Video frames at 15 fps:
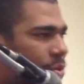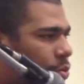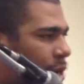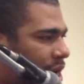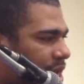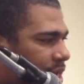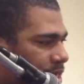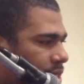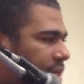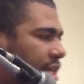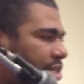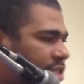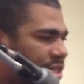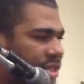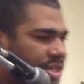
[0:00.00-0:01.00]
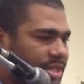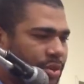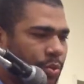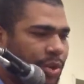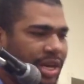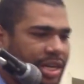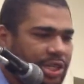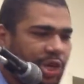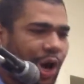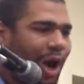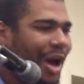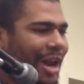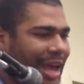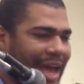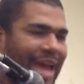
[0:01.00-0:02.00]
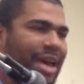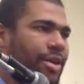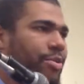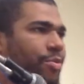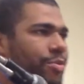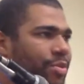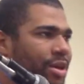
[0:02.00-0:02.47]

When he taught Adam,